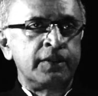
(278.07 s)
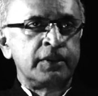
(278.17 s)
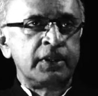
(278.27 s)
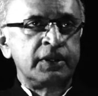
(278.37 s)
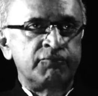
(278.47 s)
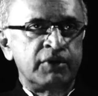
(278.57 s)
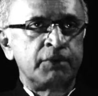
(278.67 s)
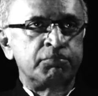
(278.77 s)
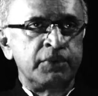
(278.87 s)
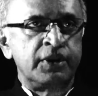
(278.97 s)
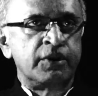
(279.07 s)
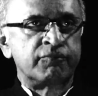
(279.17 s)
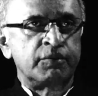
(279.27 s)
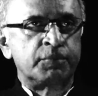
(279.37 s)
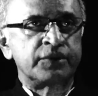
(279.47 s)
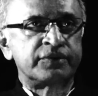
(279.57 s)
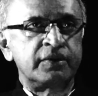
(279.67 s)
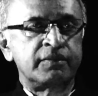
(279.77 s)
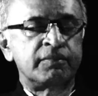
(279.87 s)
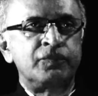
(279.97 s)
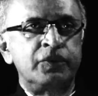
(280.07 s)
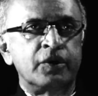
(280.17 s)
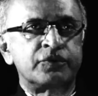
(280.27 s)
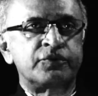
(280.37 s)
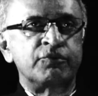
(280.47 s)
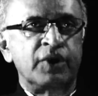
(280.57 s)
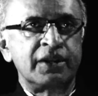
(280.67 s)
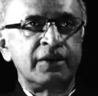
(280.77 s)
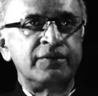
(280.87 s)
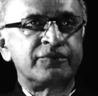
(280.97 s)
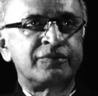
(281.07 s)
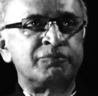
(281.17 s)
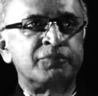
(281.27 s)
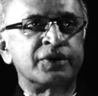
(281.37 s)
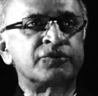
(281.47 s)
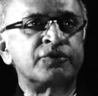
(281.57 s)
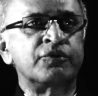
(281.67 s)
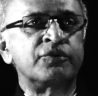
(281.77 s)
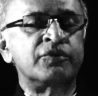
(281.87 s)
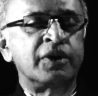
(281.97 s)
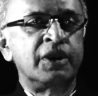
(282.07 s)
the development of a person, not through violence, but through